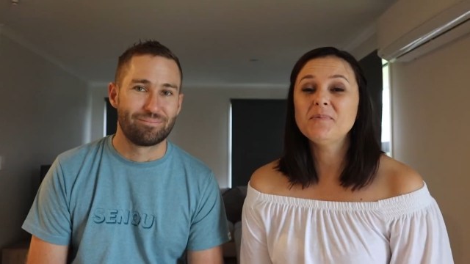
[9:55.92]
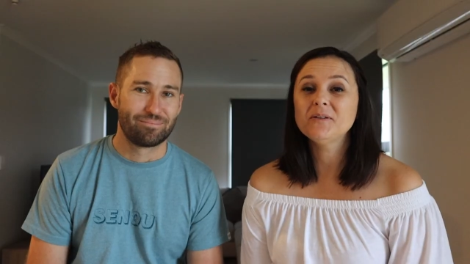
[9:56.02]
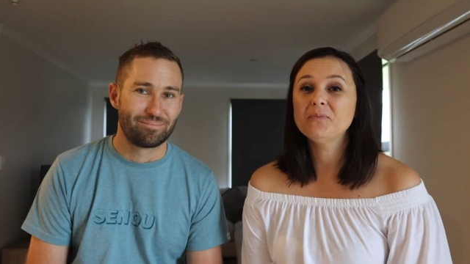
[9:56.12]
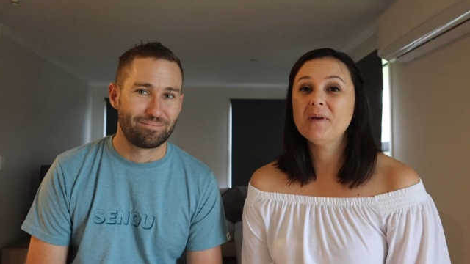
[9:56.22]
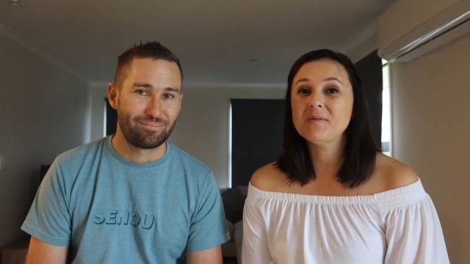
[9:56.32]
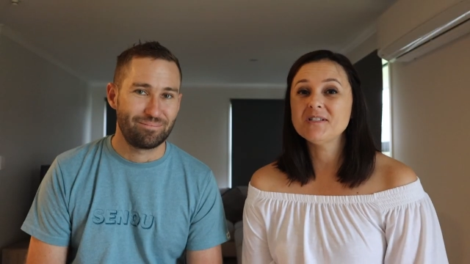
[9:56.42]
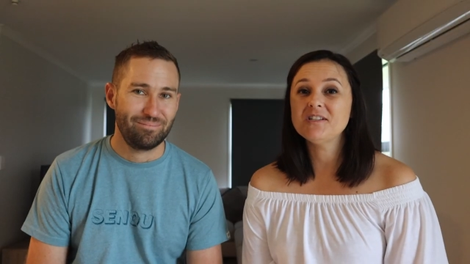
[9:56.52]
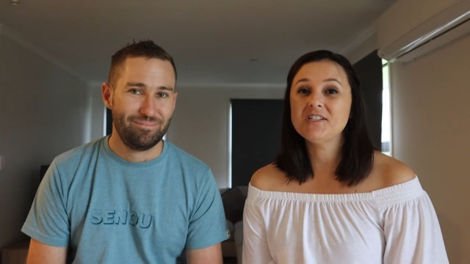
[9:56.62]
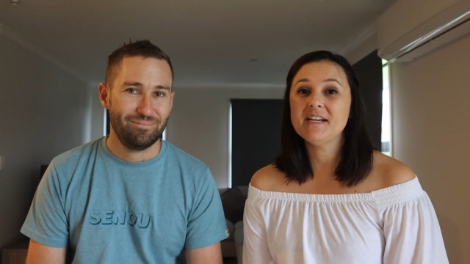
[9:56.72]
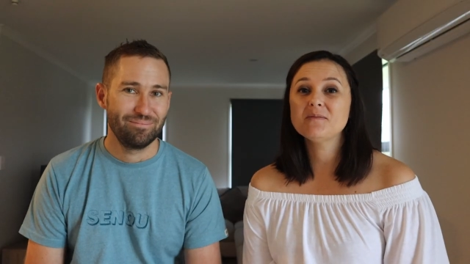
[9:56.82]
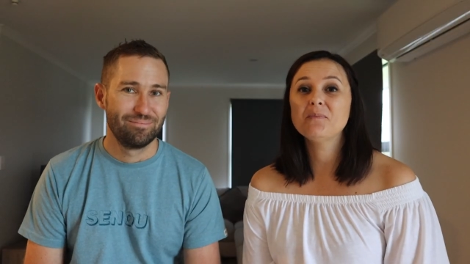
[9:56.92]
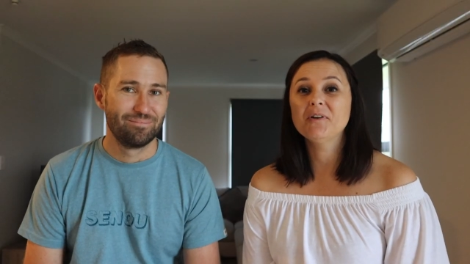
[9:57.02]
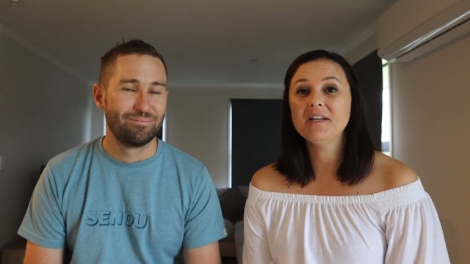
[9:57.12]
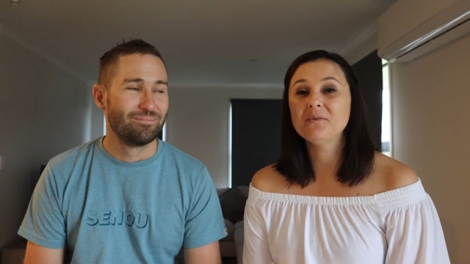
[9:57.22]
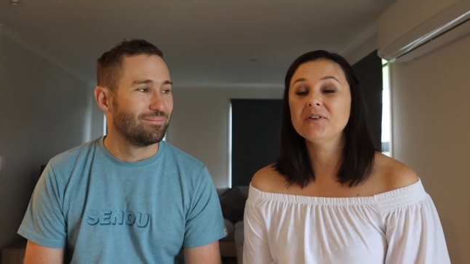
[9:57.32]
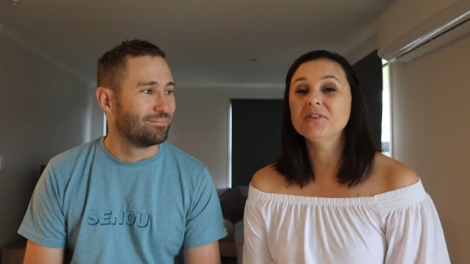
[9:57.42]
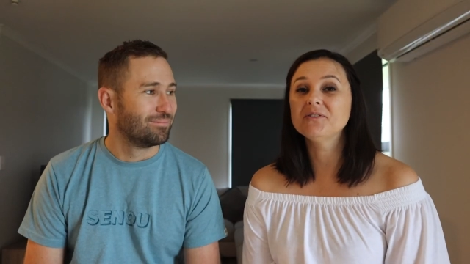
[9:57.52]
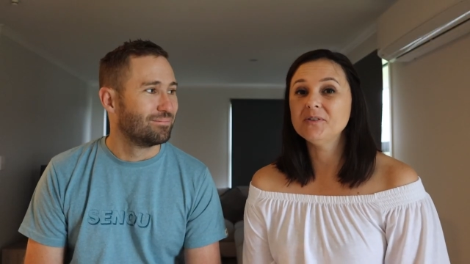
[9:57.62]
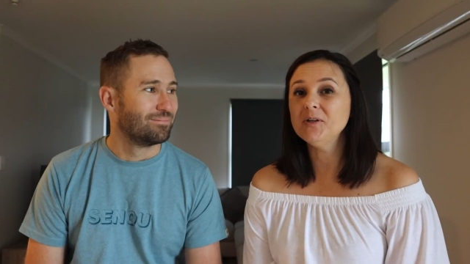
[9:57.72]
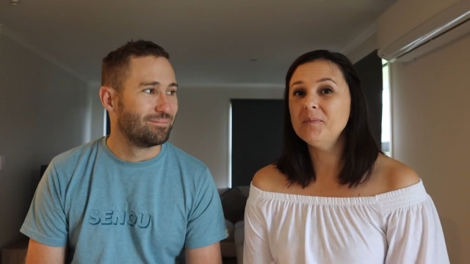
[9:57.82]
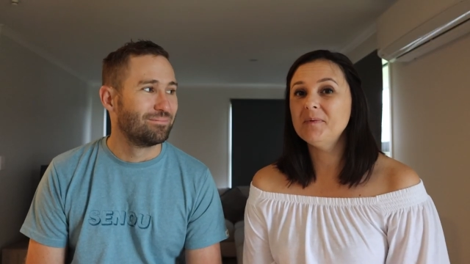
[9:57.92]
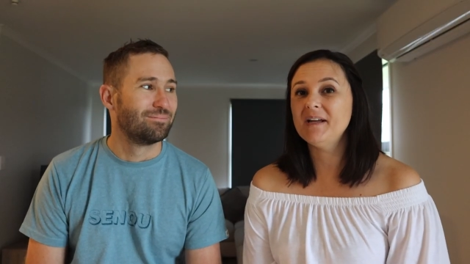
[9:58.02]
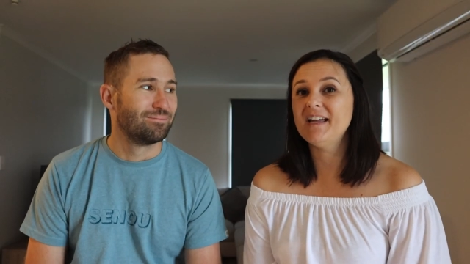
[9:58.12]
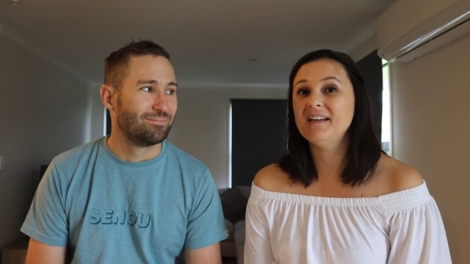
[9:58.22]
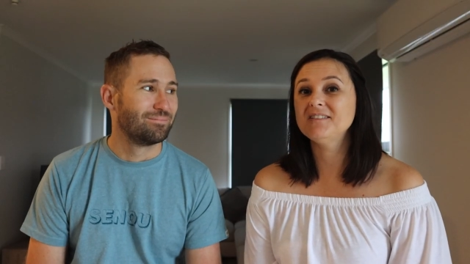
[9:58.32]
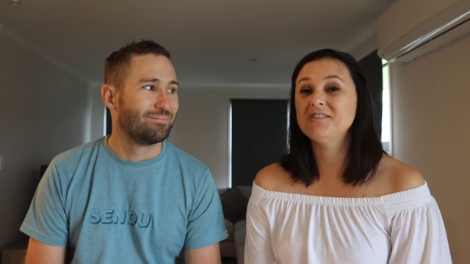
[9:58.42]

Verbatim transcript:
Speaker 1: but we would suggest booking with a group and